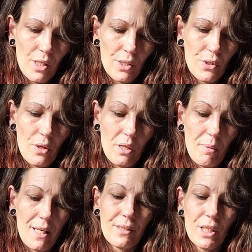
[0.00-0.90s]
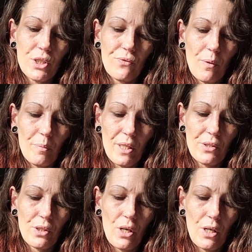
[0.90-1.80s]
So the message from
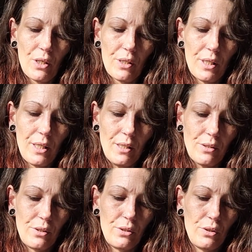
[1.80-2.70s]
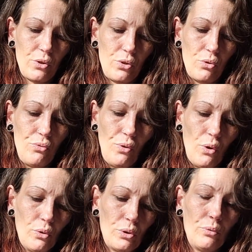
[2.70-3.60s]
this card is twofold.